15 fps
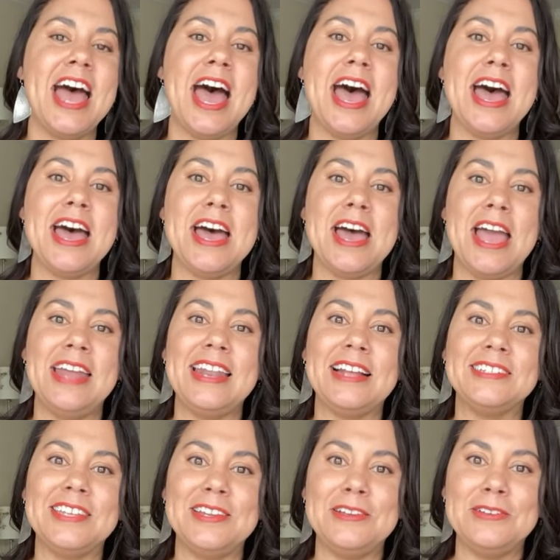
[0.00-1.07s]
I
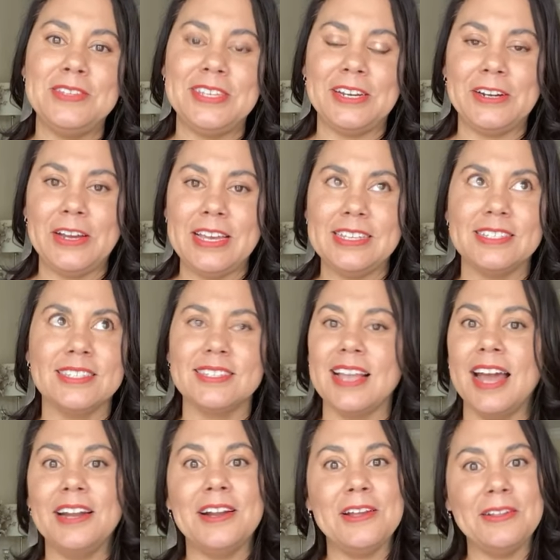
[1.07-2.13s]
announced a new series, a